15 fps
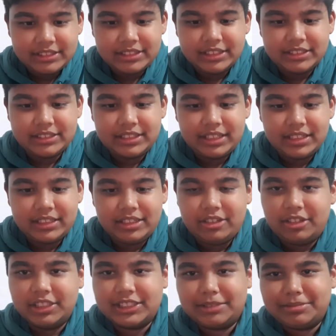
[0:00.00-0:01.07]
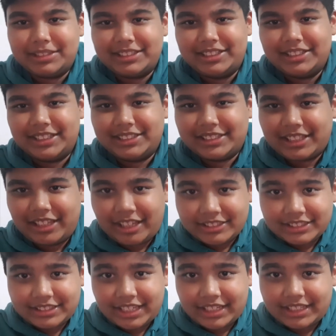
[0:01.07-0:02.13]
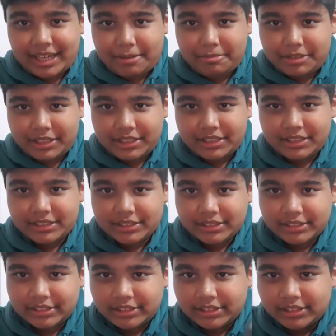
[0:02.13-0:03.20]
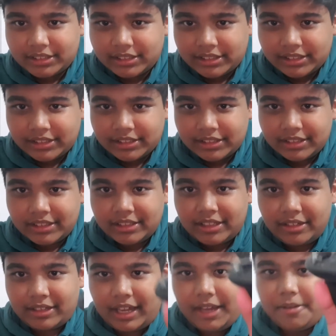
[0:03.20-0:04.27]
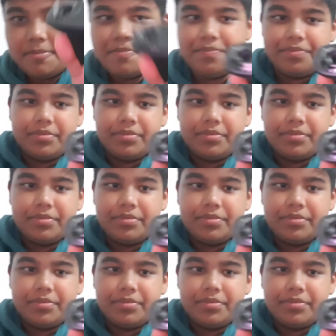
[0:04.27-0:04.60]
Is it? No, it's upside down. It's a Logitech camera. Okay?